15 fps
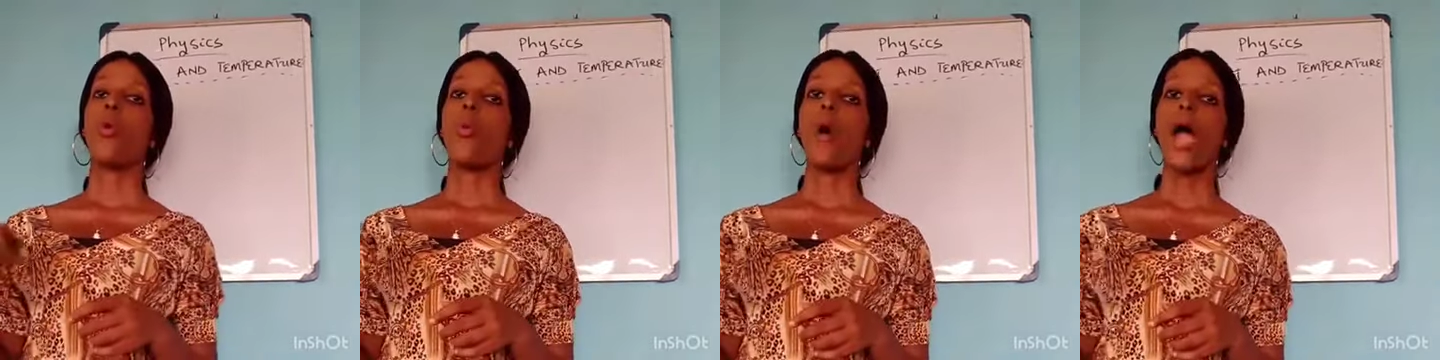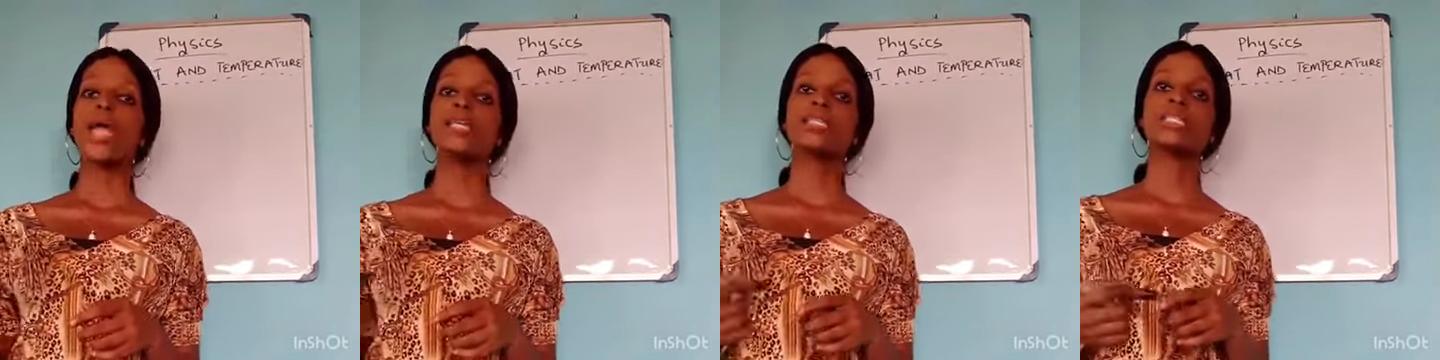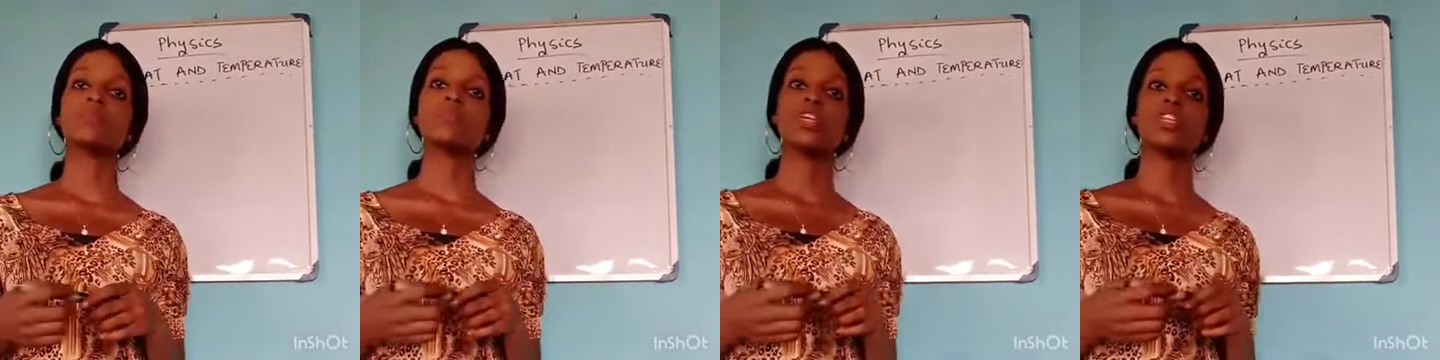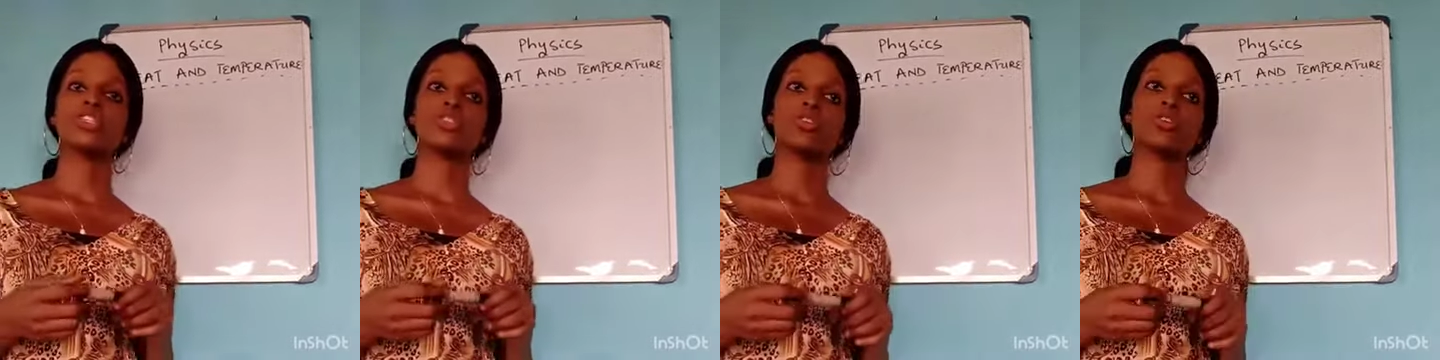while it is
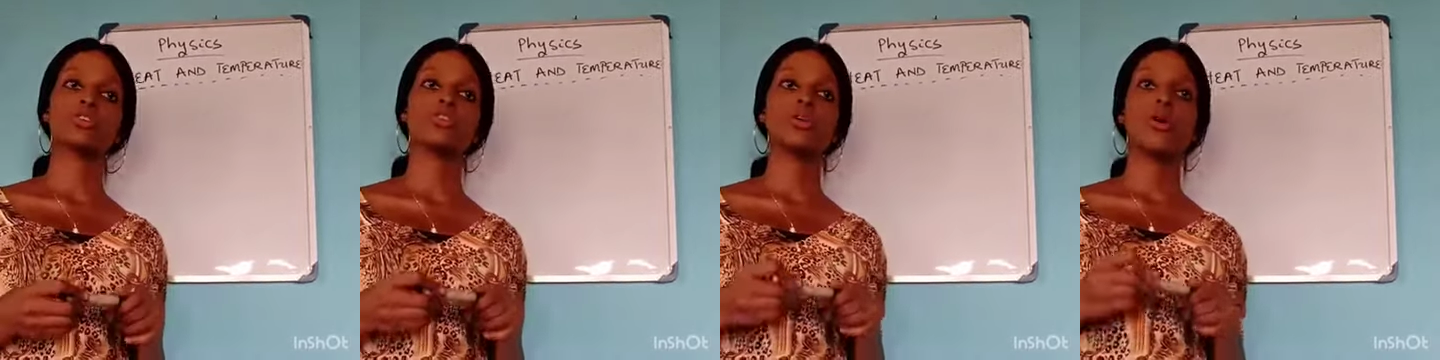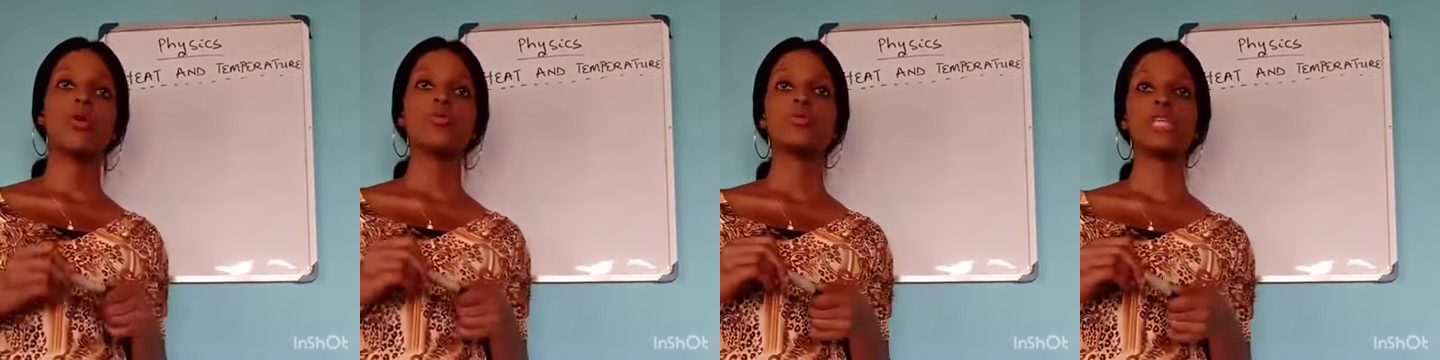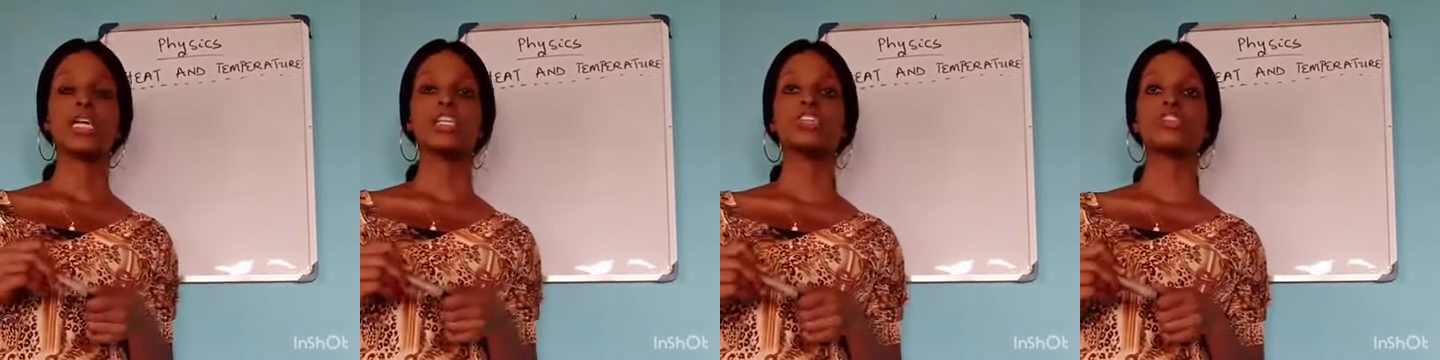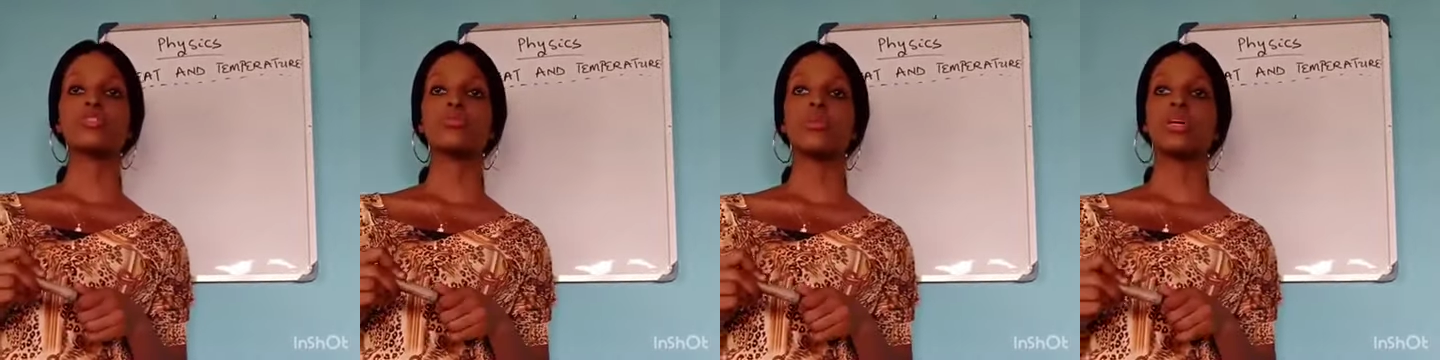measured with an
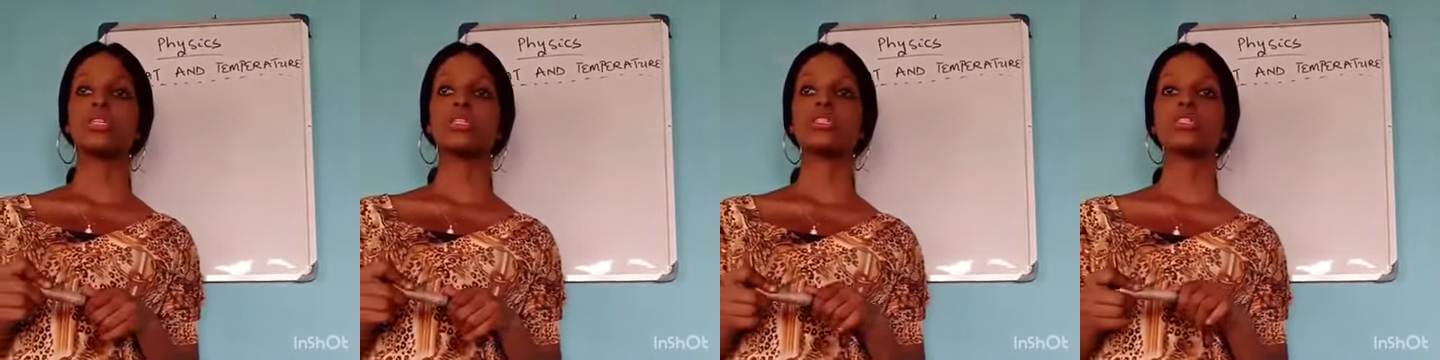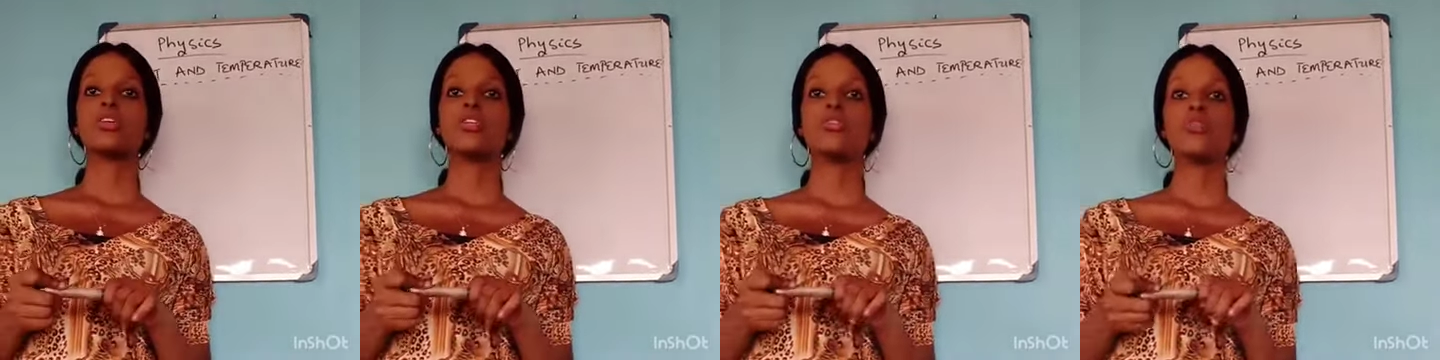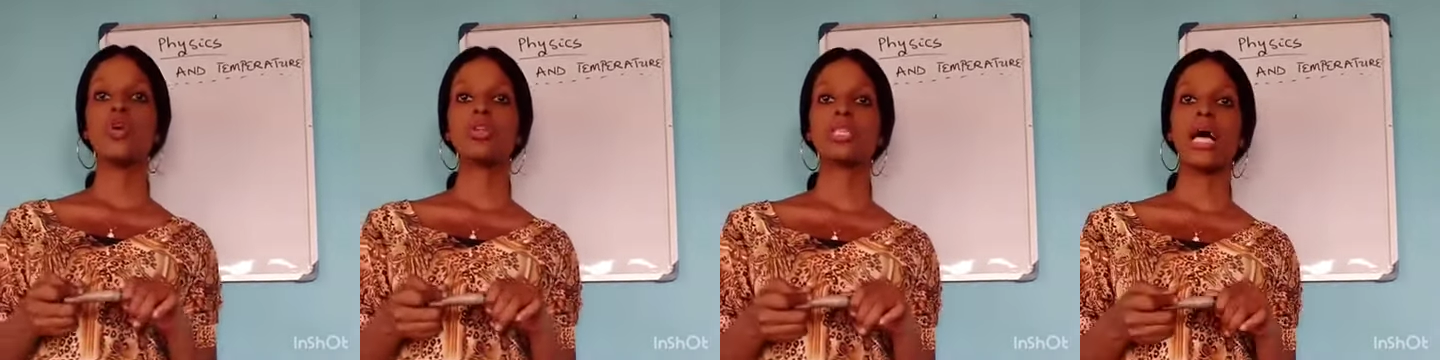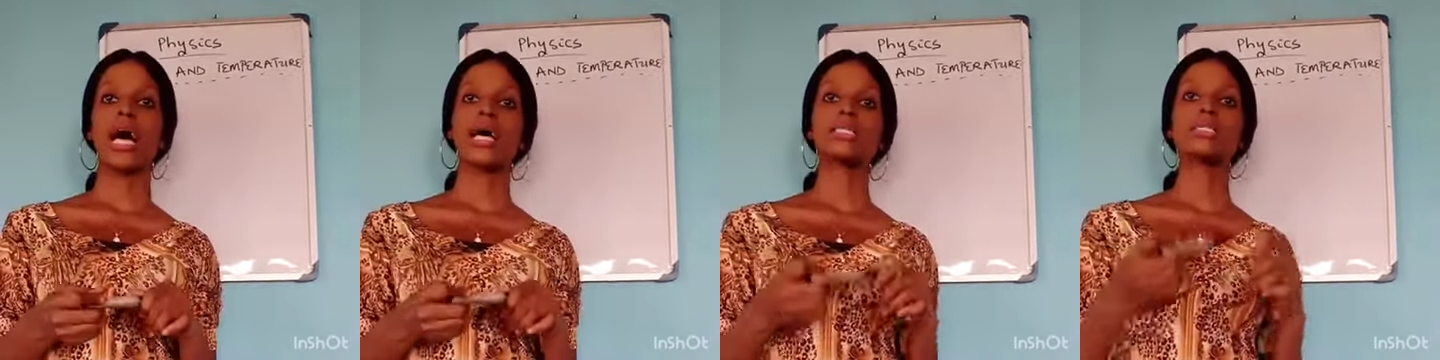instrument known
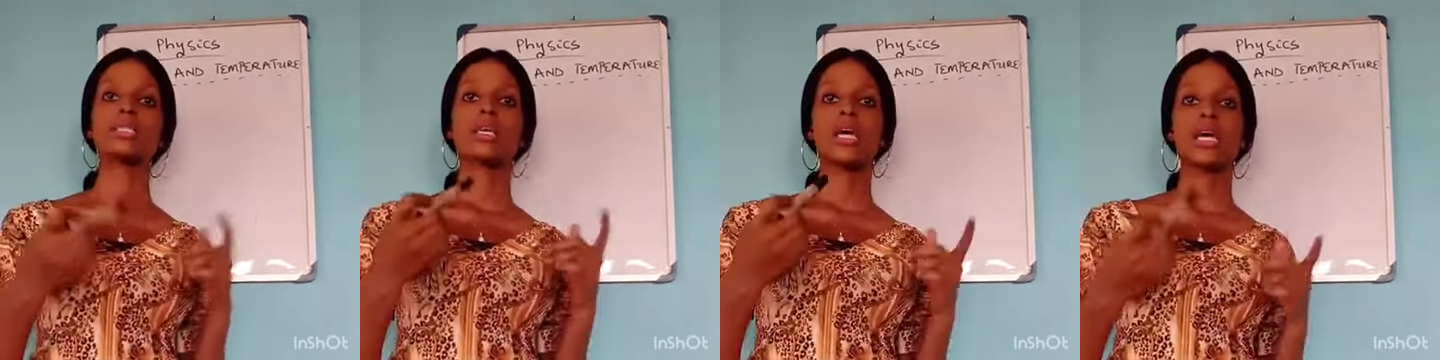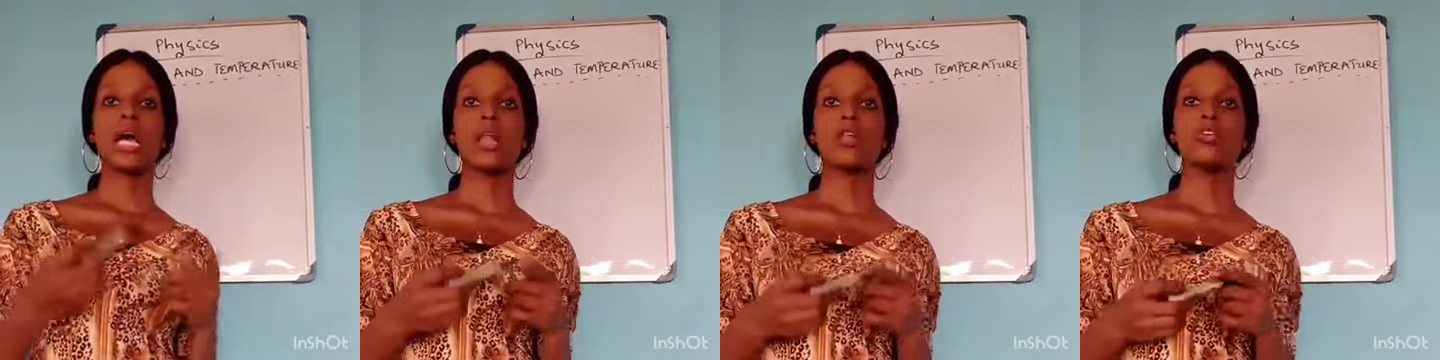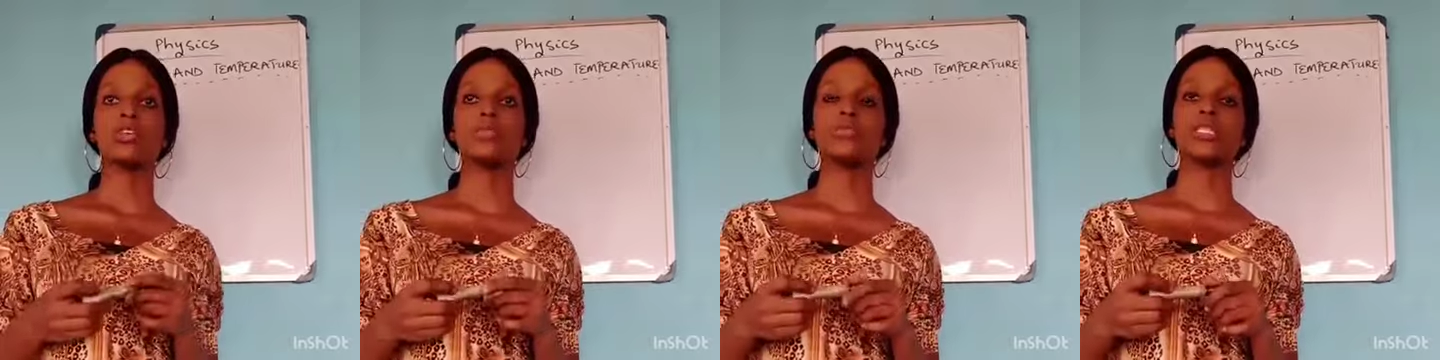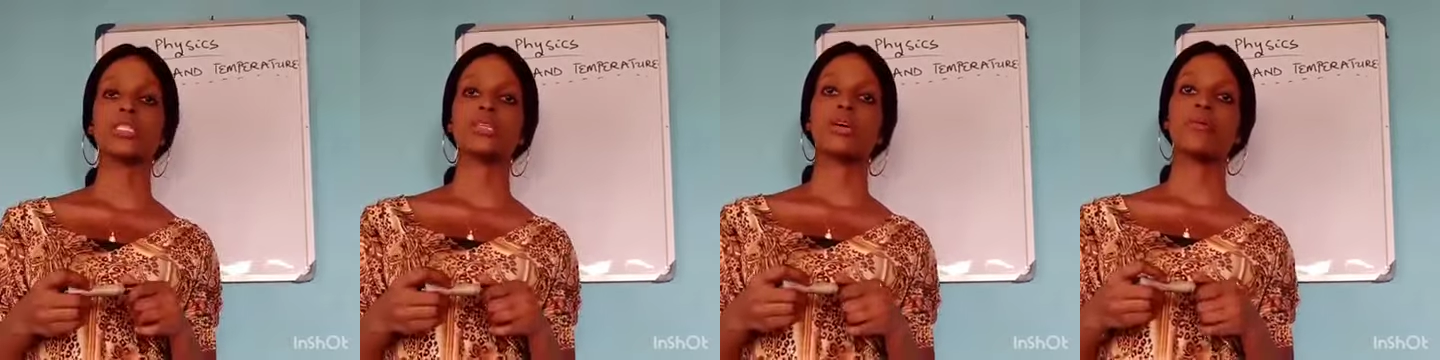as
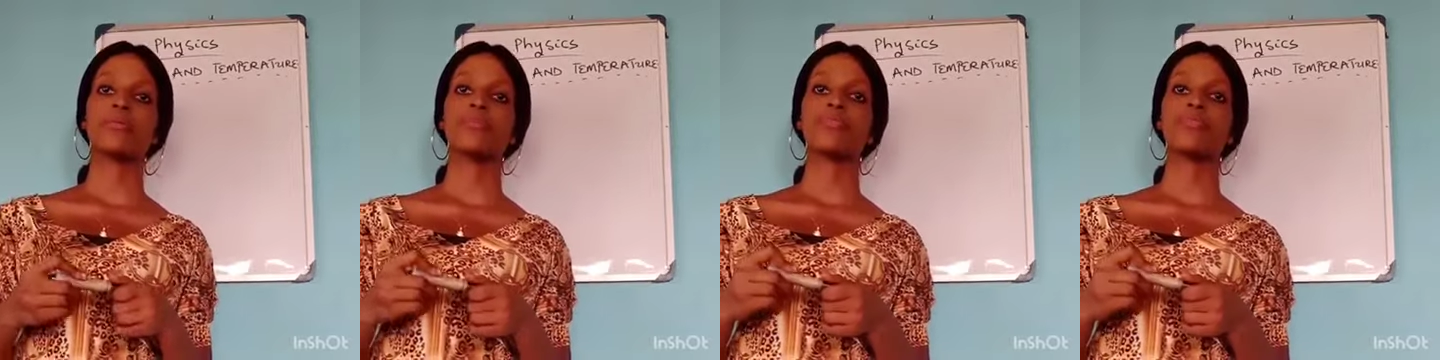calorimeter.